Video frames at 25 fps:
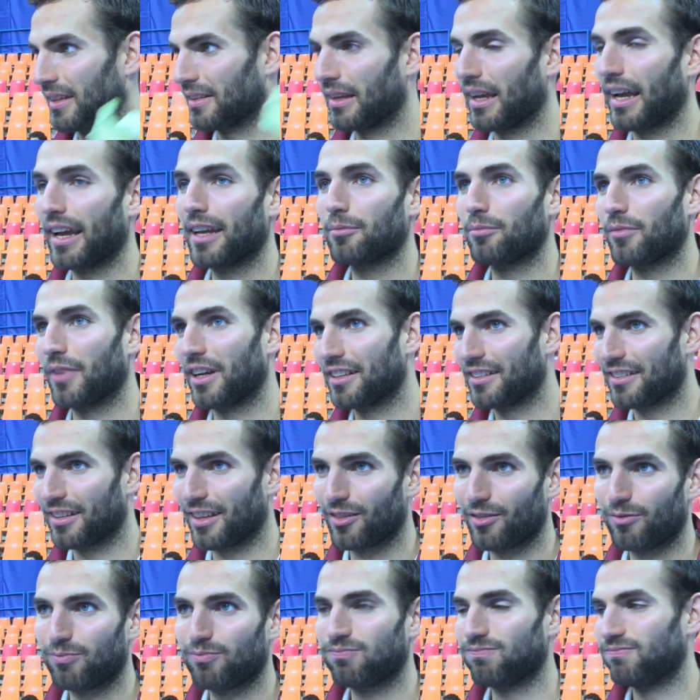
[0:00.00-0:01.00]
get
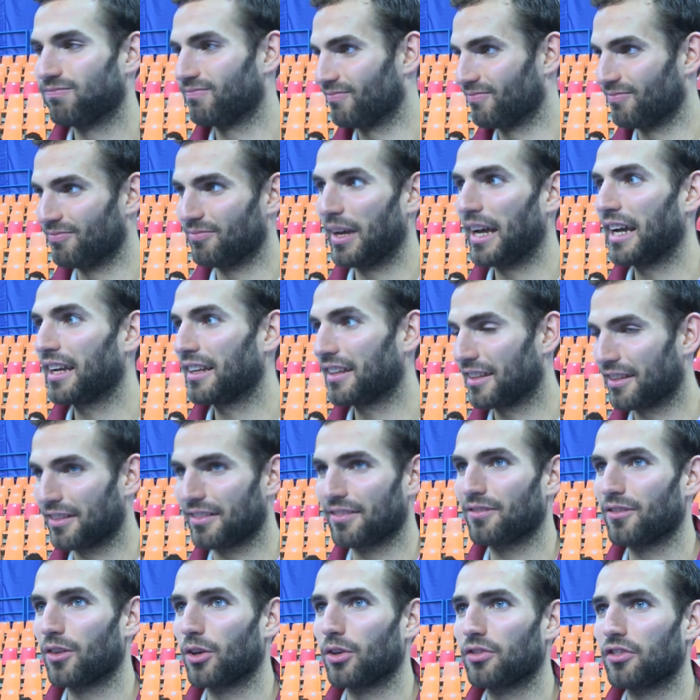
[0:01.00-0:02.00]
myself back
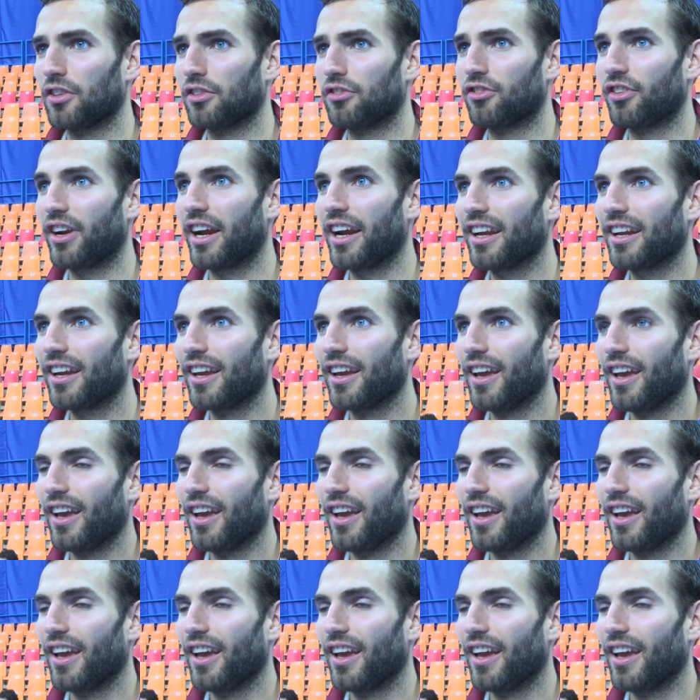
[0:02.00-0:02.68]
on the track,